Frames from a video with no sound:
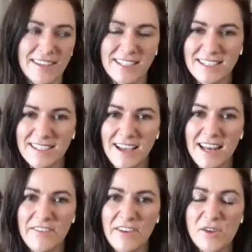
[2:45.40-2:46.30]
it. I
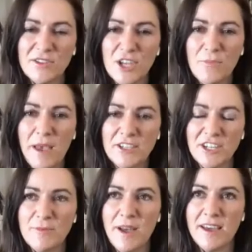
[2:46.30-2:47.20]
love it. And you're so
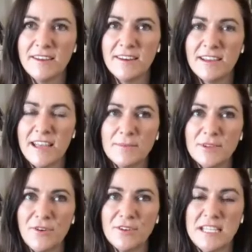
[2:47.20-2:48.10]
passionate about it and it comes
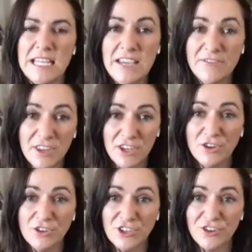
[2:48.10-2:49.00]
across in everything
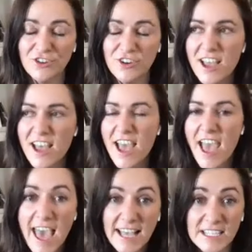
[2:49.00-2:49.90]
you do
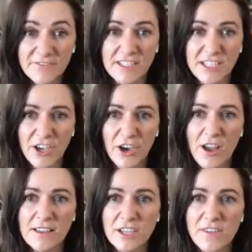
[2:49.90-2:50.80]
as a physio.
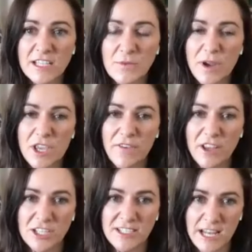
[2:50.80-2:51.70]
And so that's where you've
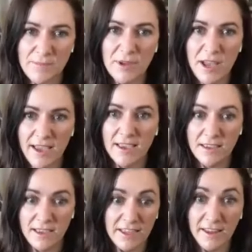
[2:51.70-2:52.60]
actually set up a,
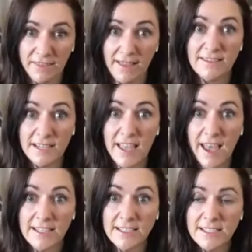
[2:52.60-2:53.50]
a clinic that's
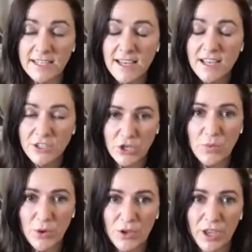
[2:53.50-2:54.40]
dedicated to
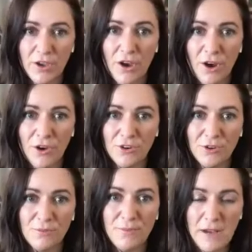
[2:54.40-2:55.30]
working on
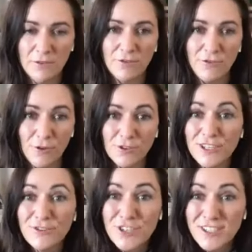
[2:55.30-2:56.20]
pelvic floor
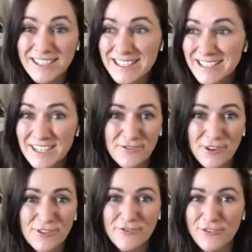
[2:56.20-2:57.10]
solutions, isn't it,
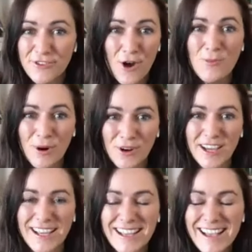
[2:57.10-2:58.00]
for, yeah. for the whole
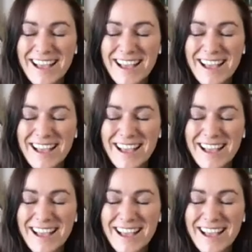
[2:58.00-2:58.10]
body,